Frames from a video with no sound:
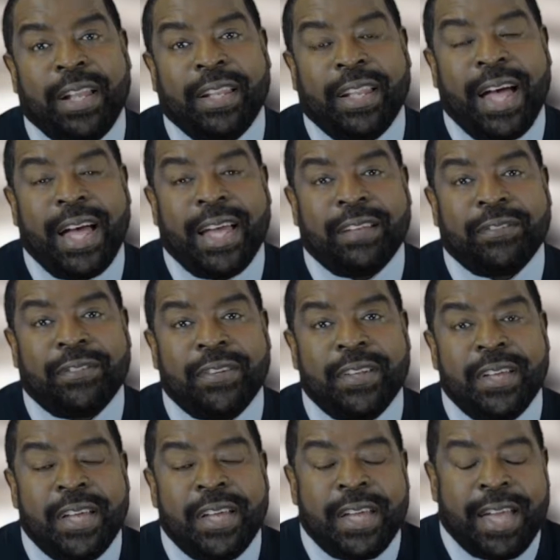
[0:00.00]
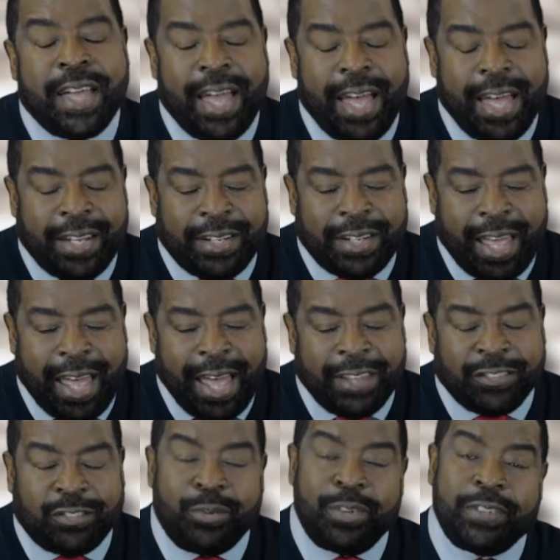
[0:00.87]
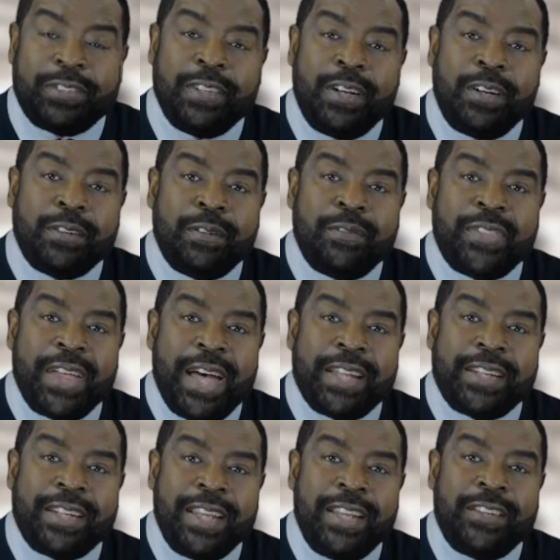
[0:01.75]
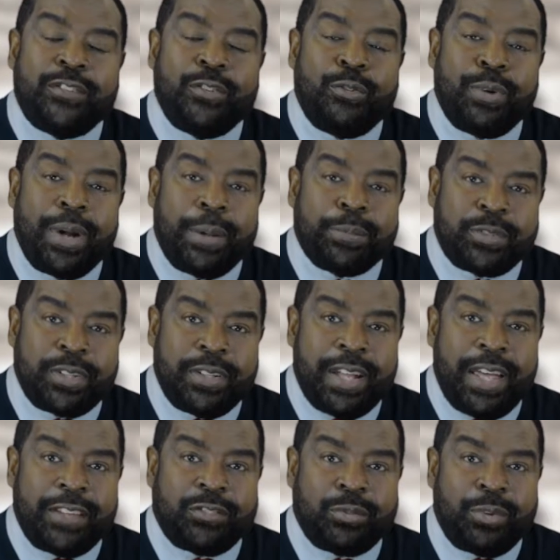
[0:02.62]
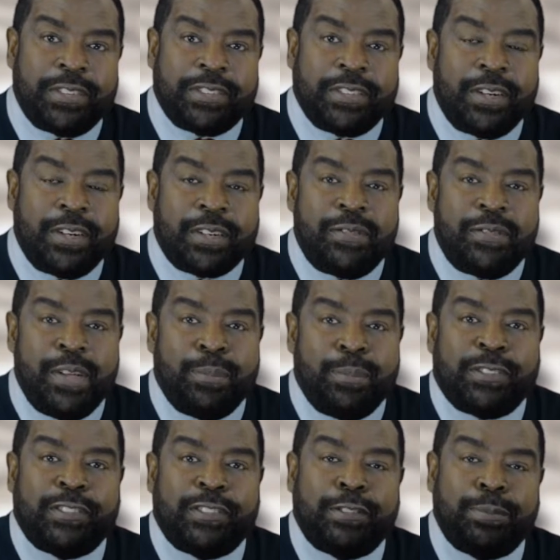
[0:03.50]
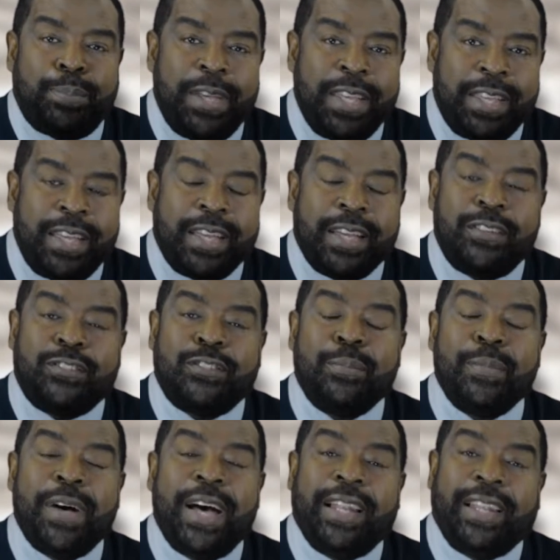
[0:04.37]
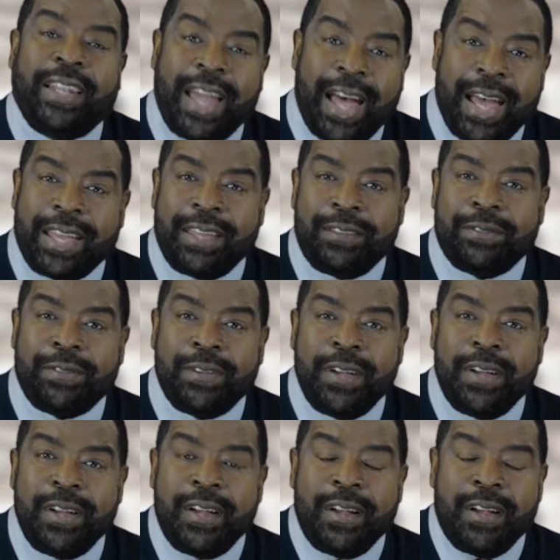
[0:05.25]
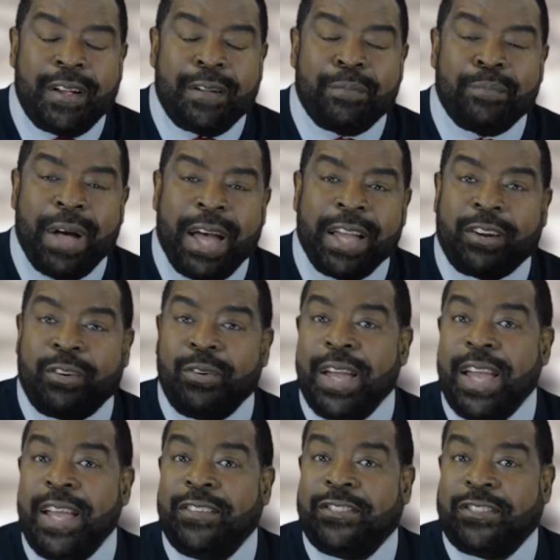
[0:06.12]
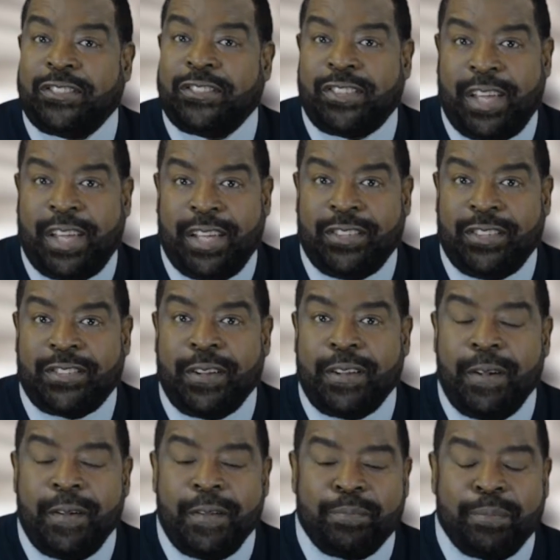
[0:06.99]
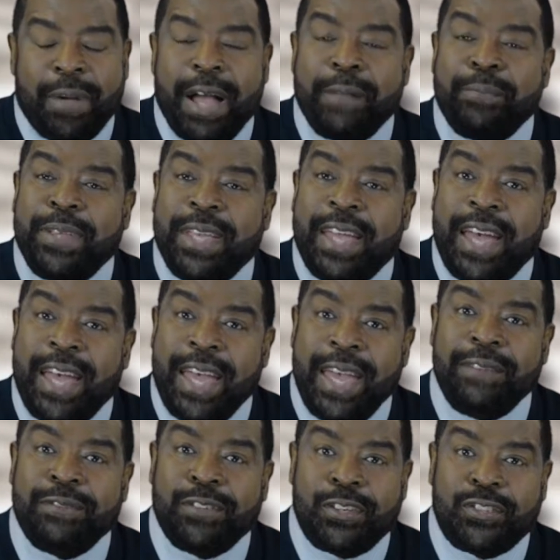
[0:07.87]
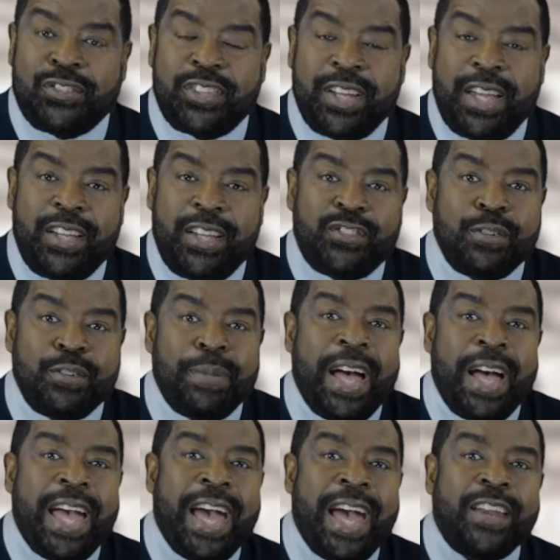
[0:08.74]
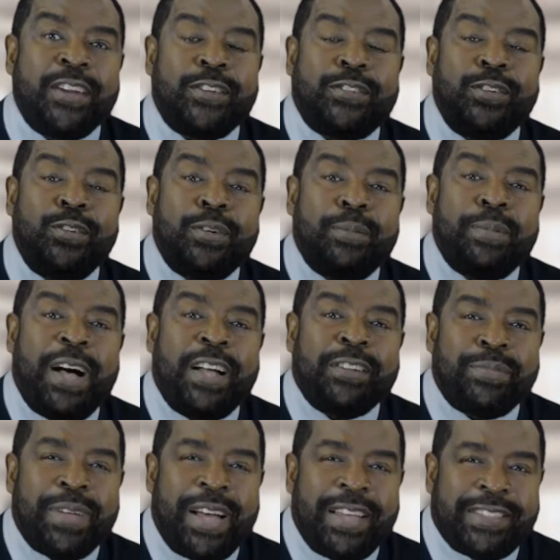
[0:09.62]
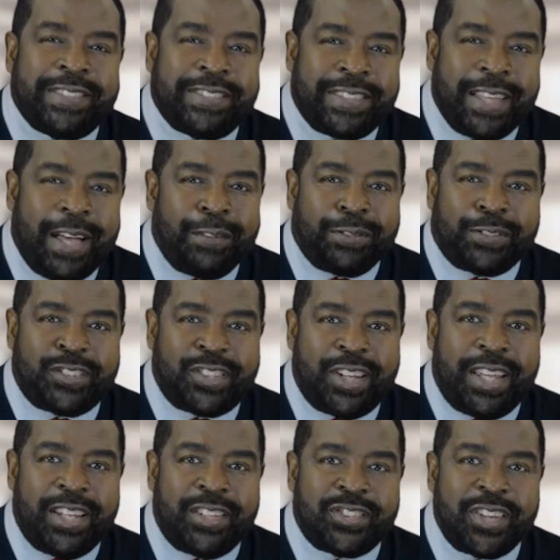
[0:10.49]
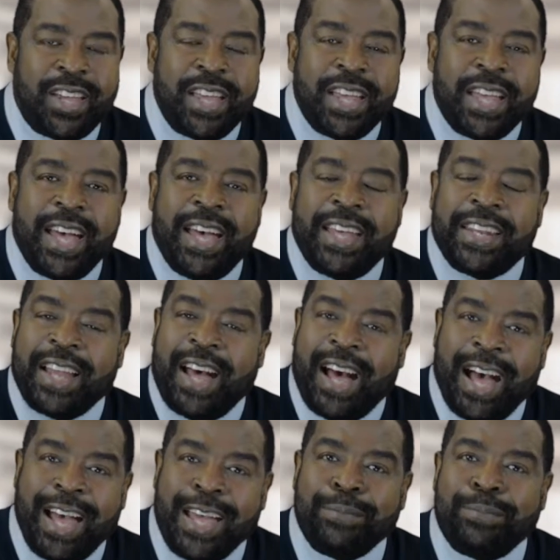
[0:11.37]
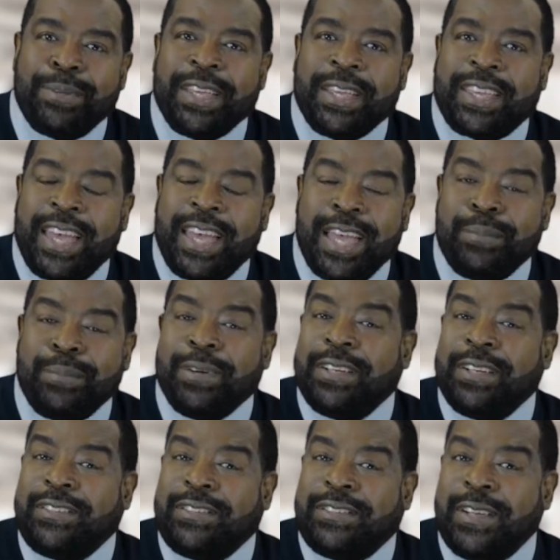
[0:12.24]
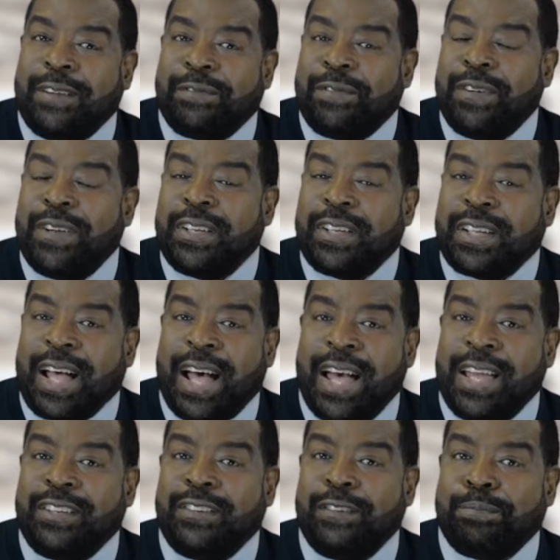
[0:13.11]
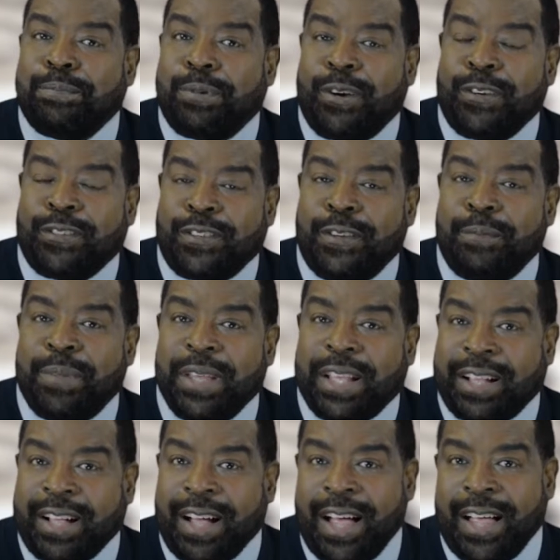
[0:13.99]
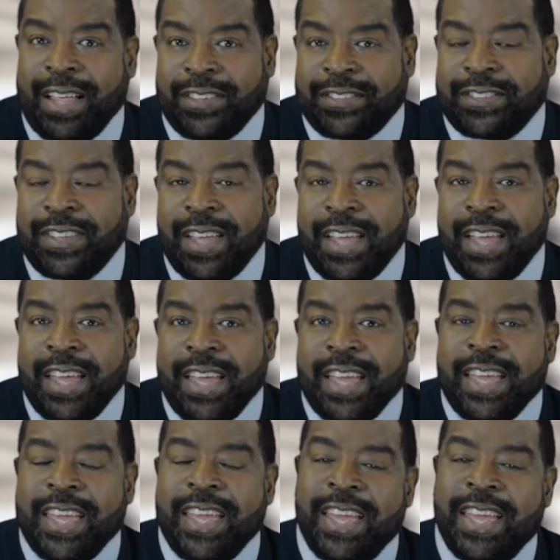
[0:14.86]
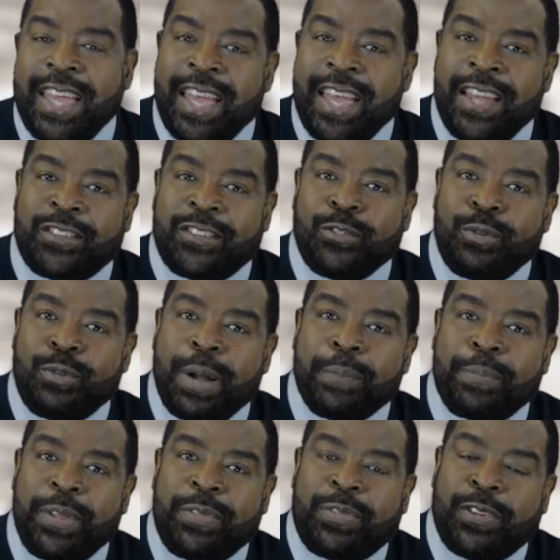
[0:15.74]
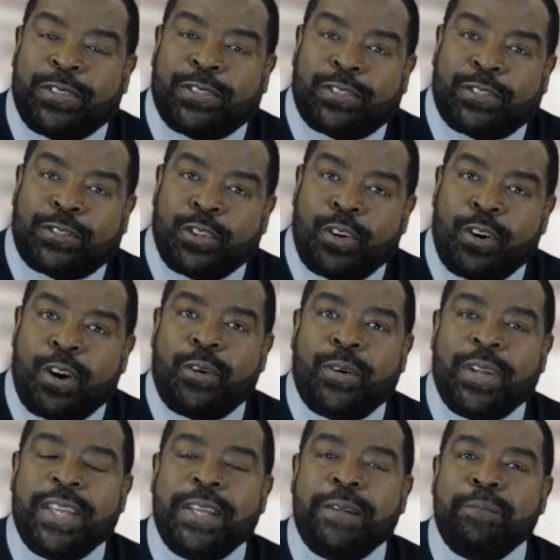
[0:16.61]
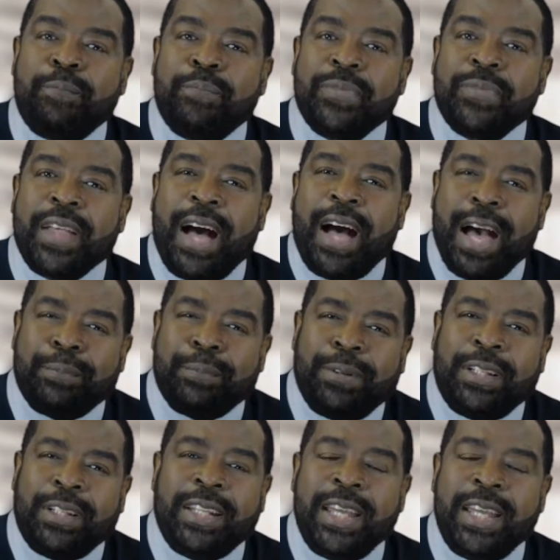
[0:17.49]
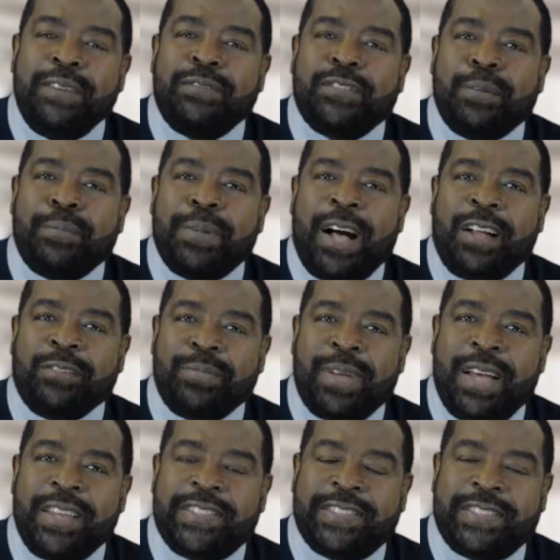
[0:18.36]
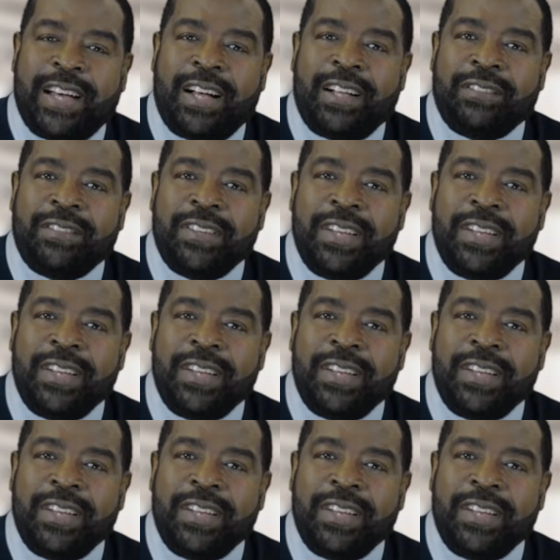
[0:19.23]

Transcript: life. And as a result of that interruption, as a result of him speaking into my life, my grades changed, my behavior changed, my attitude about myself changed, and I became a different kind of person because he interrupted the story I believed about myself.